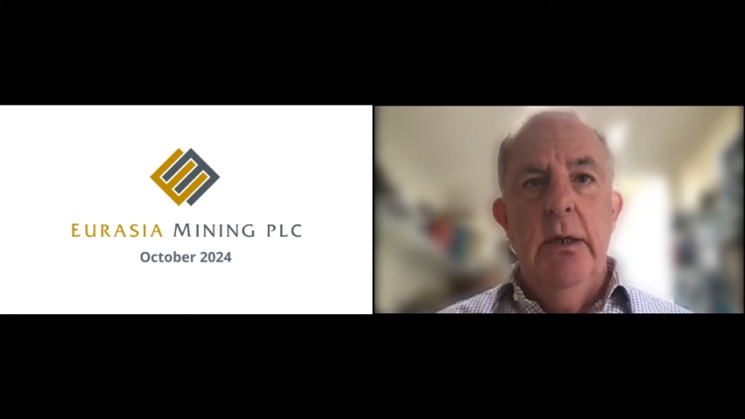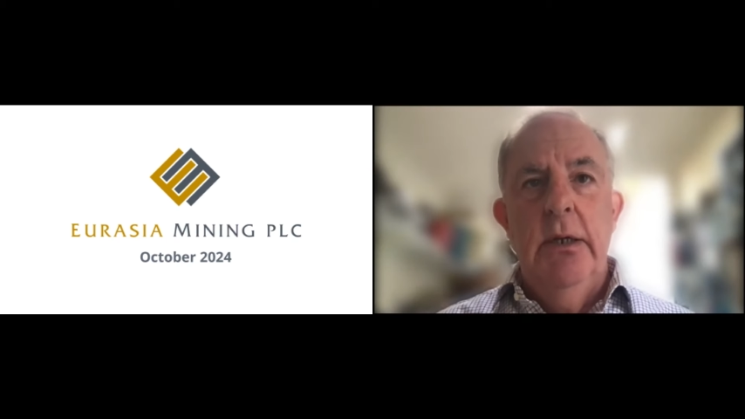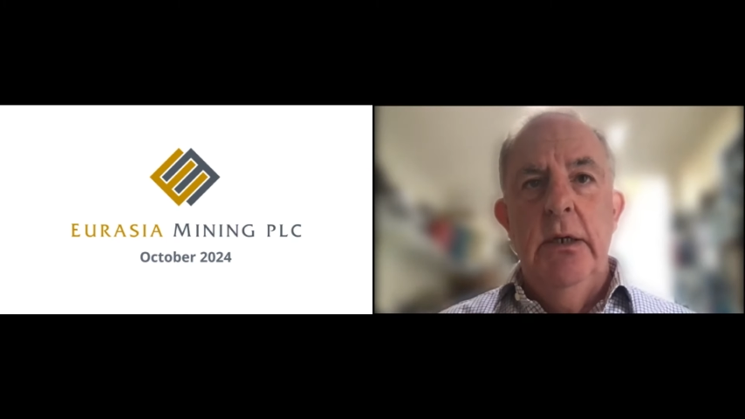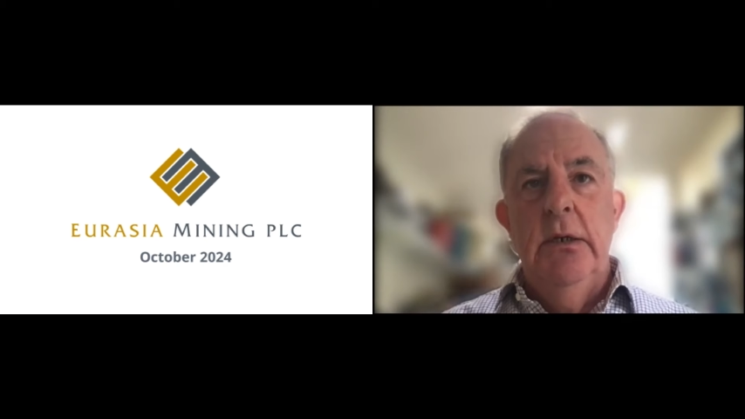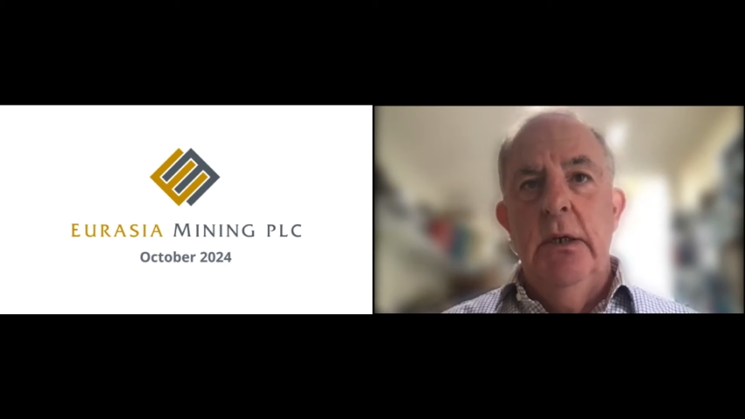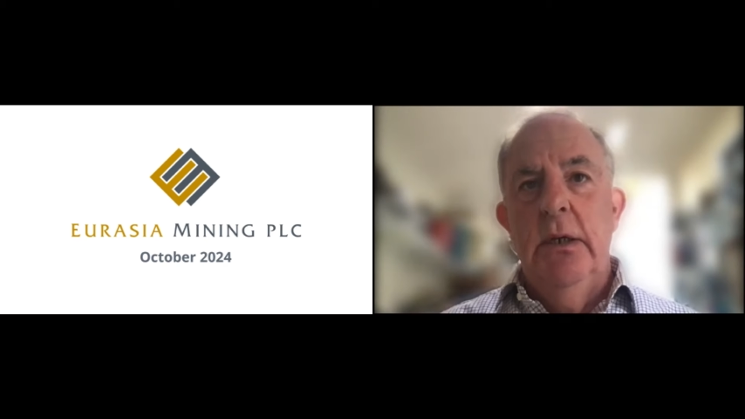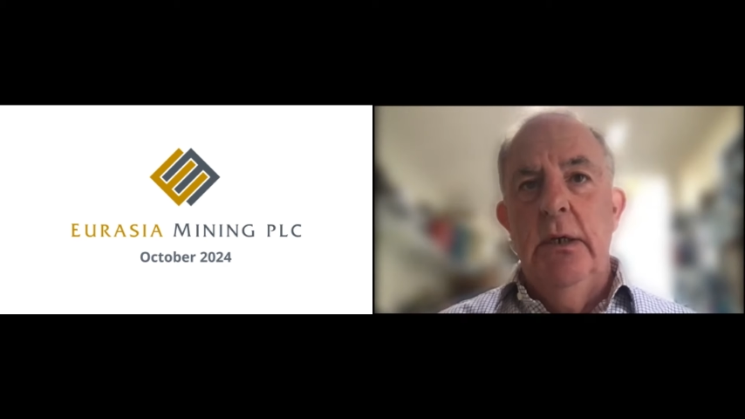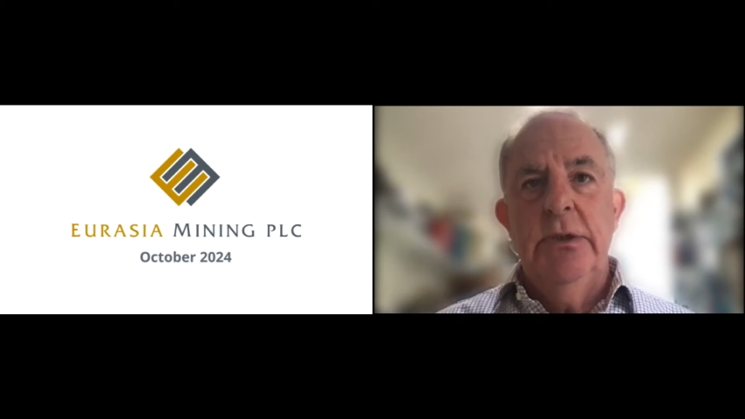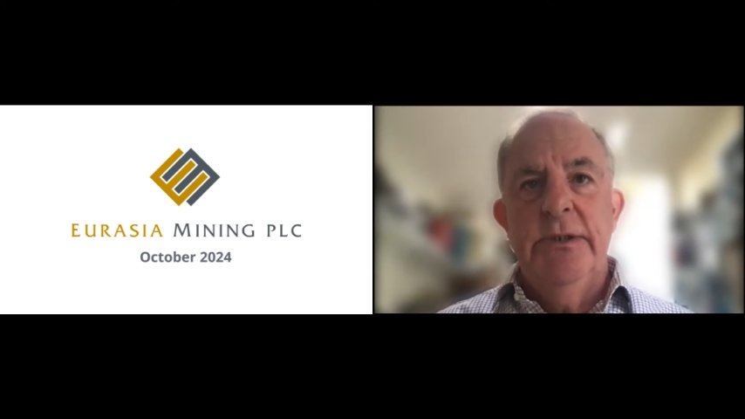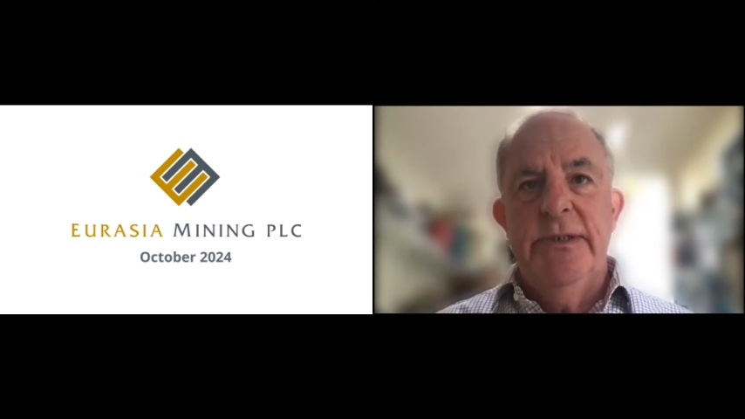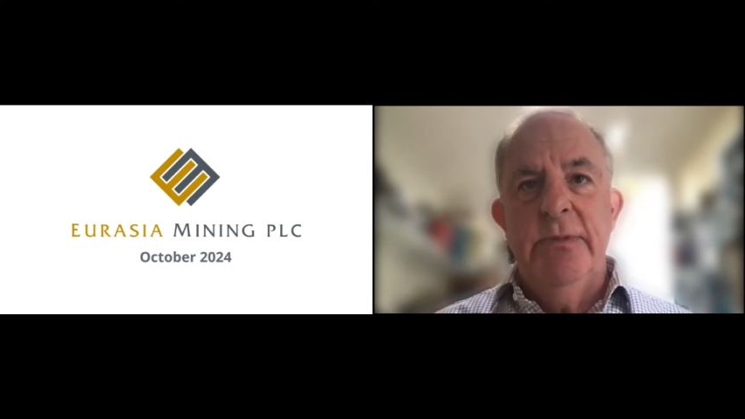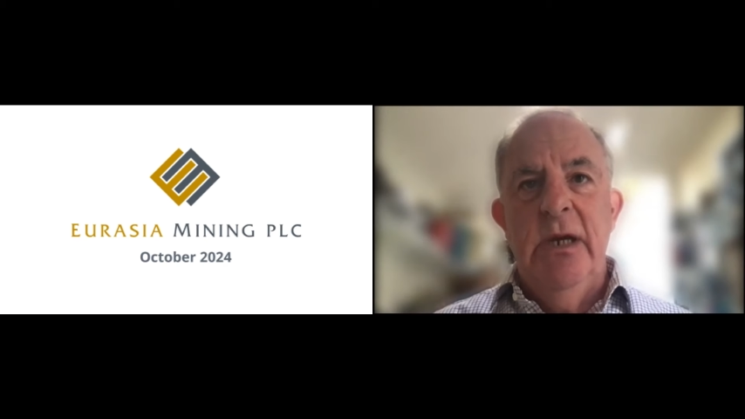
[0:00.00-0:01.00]
in
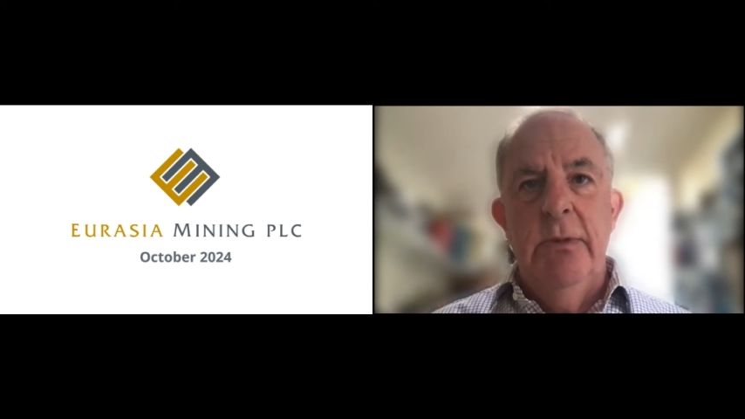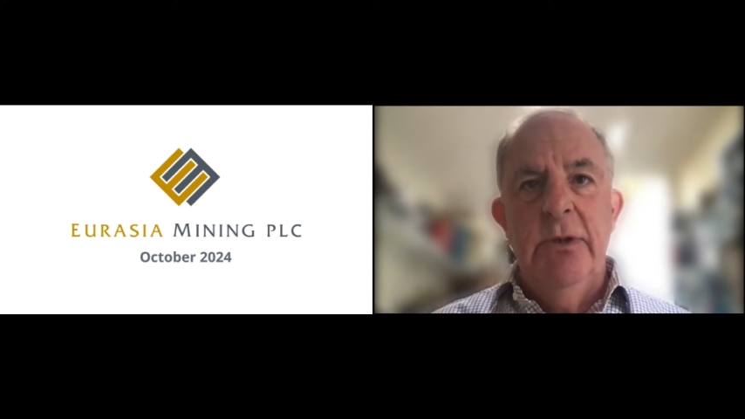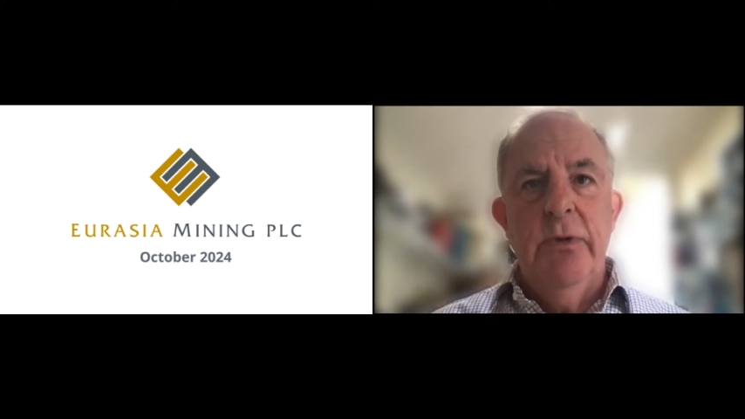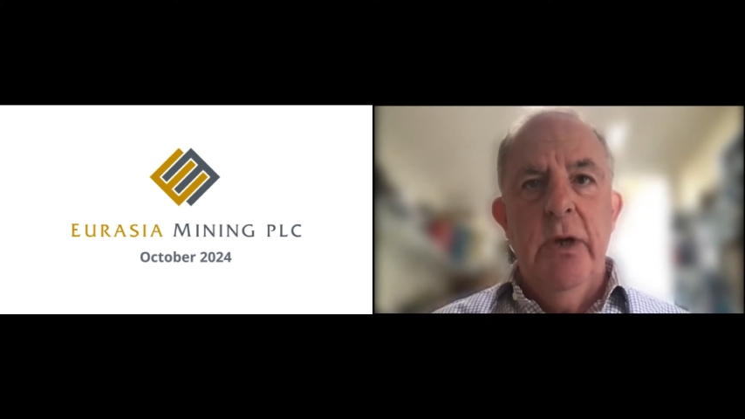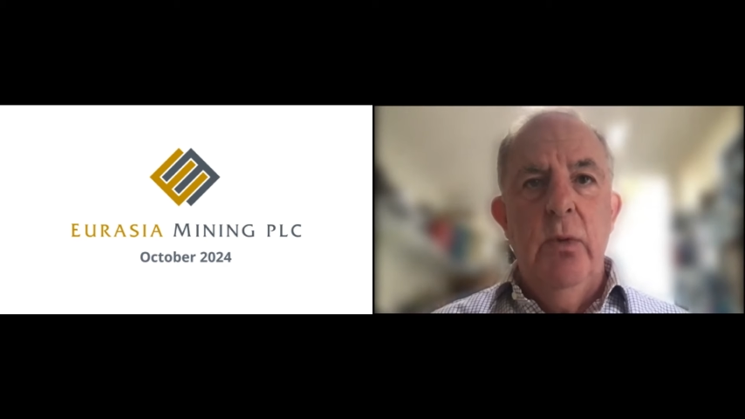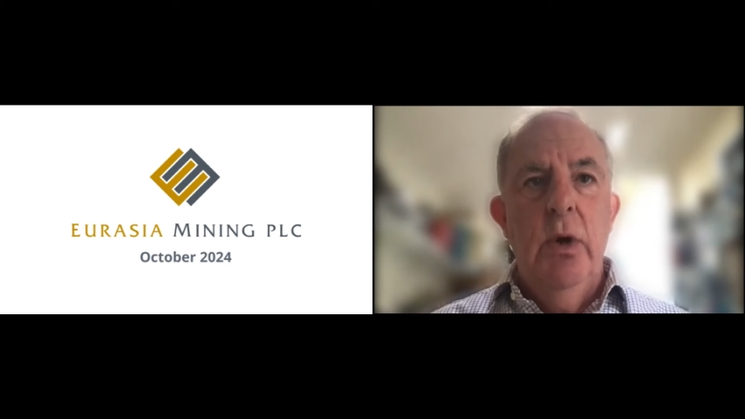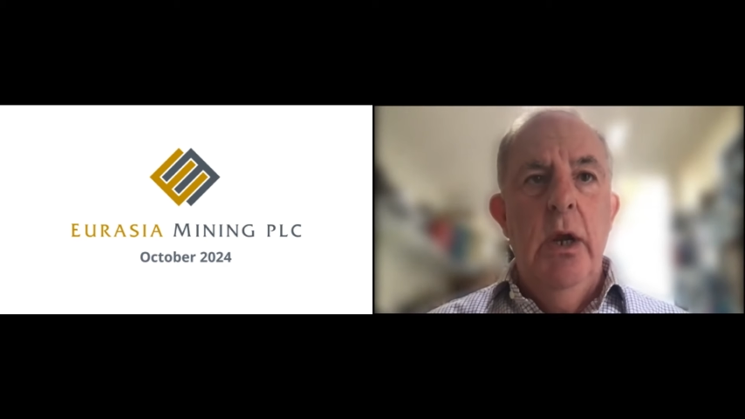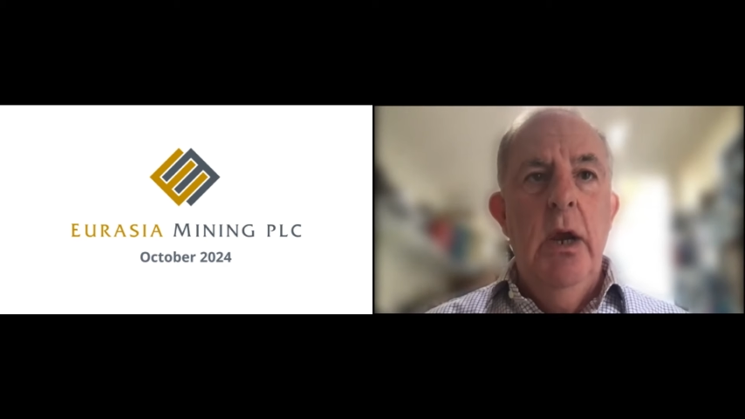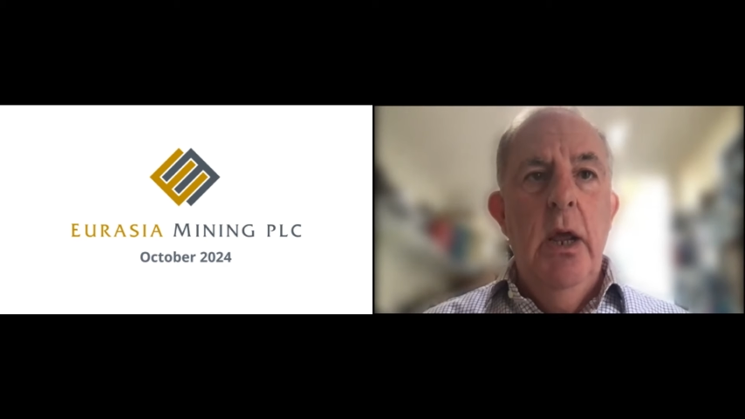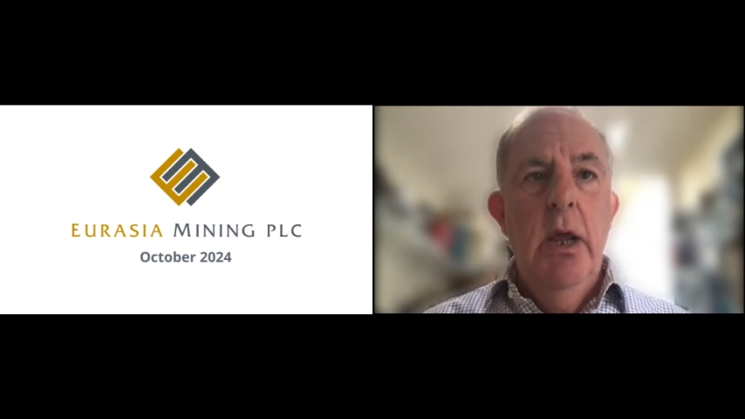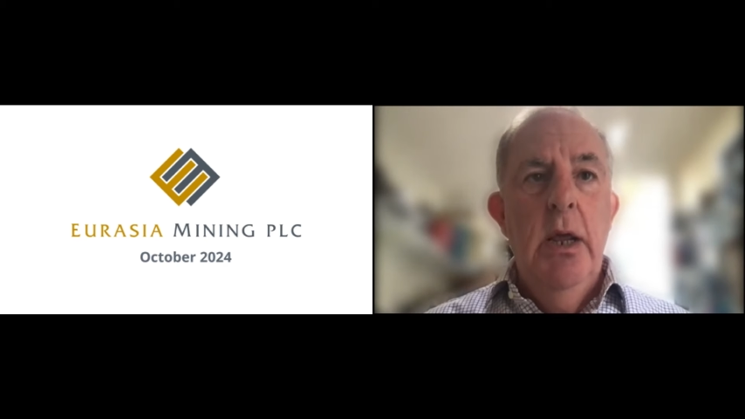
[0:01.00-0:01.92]
September twenty-one.